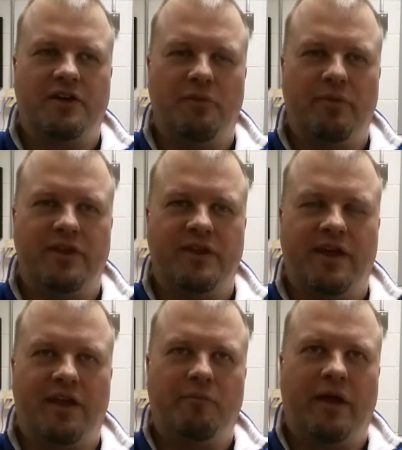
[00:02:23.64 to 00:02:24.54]
clipping
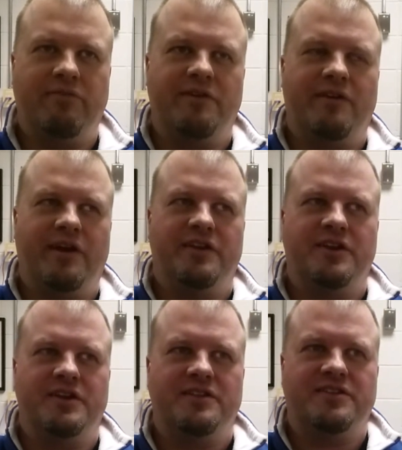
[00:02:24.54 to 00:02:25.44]
in at probably around
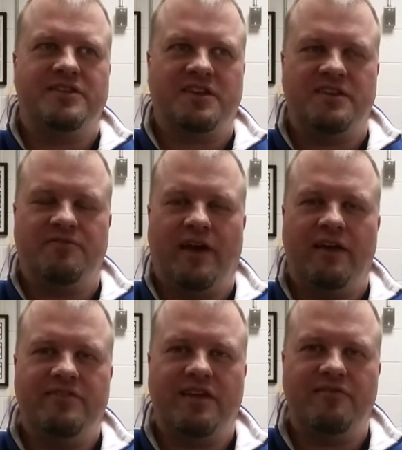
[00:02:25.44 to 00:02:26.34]
a good
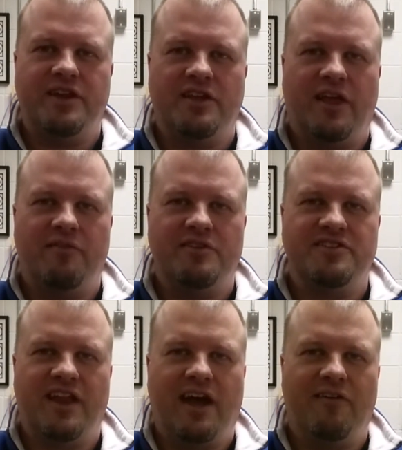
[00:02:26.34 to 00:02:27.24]
65-70
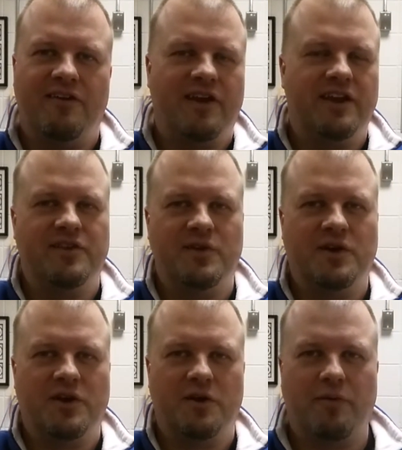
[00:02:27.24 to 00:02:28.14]
kilometers an hour right into a
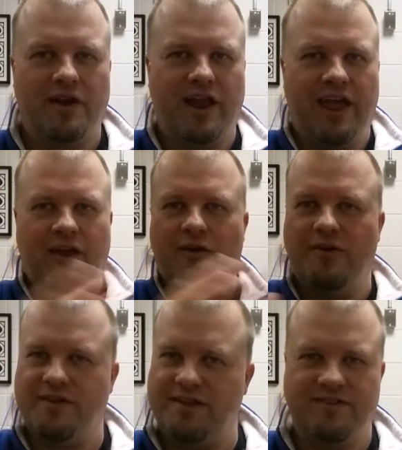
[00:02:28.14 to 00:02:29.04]
curb on
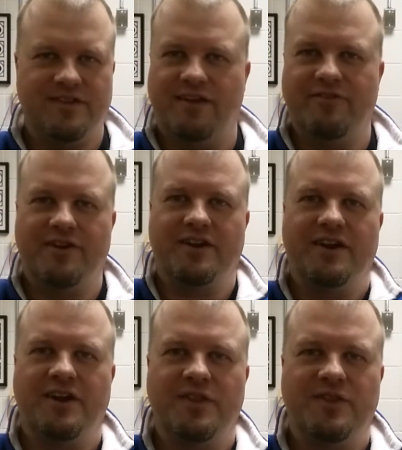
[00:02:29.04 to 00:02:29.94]
angle is never
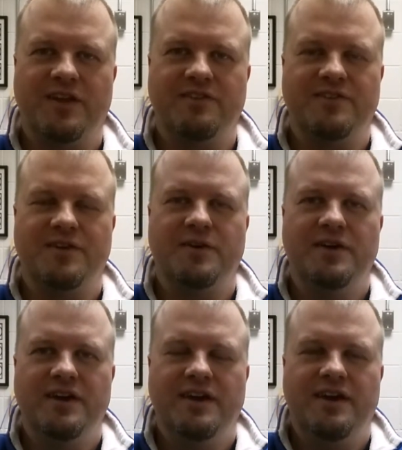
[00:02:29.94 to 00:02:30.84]
a good thing. So
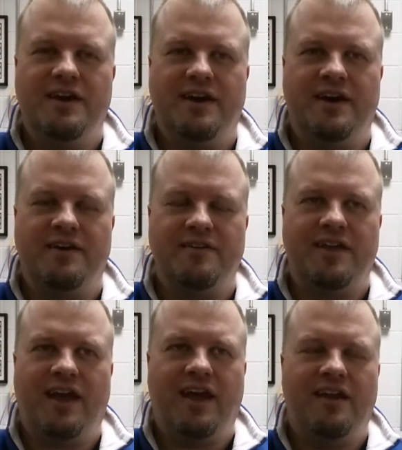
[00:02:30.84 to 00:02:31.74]

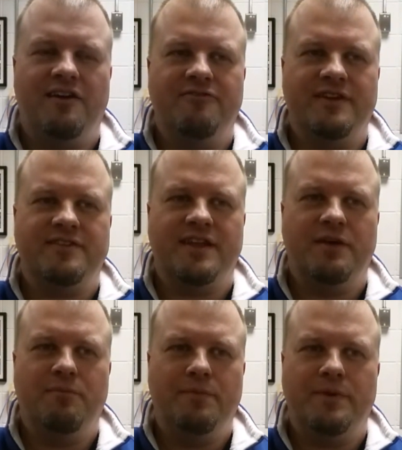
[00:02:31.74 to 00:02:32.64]
I got it all fixed
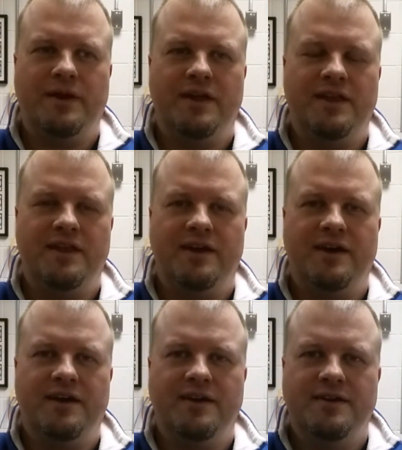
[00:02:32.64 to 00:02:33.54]
up, and
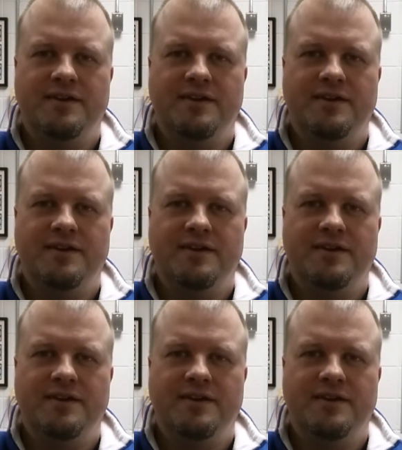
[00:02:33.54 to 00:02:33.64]
I